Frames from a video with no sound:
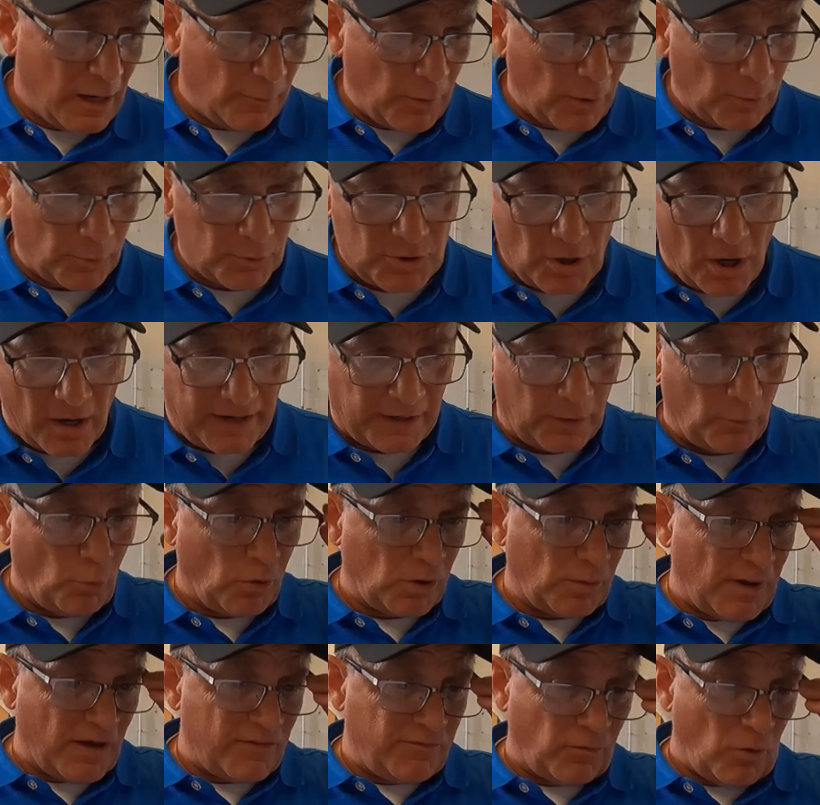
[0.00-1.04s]
We were talking on
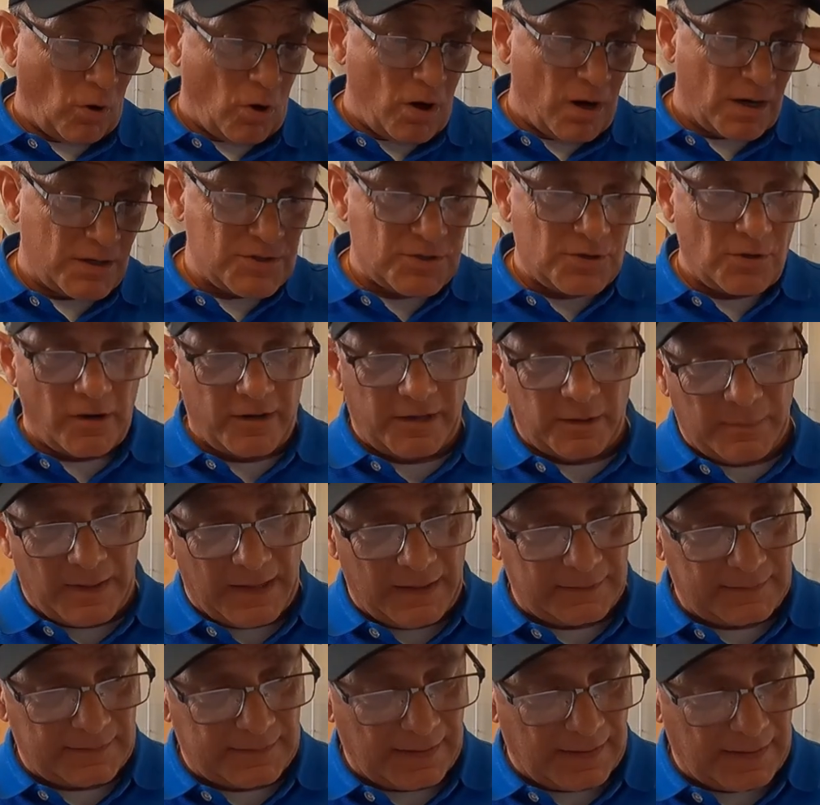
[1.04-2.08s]
one of my vlogs, talking
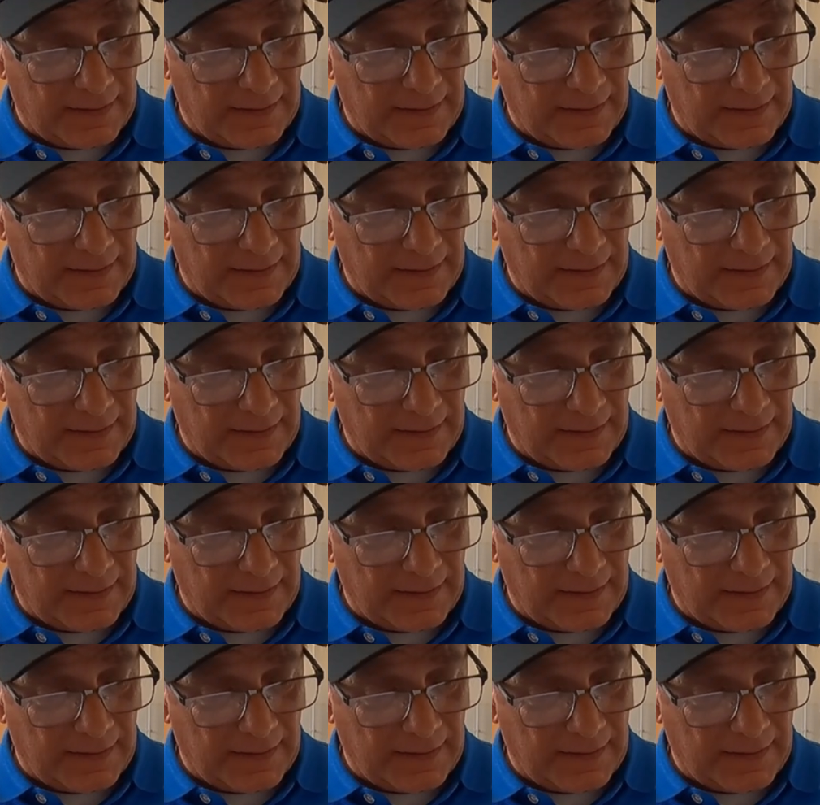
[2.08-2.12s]
about,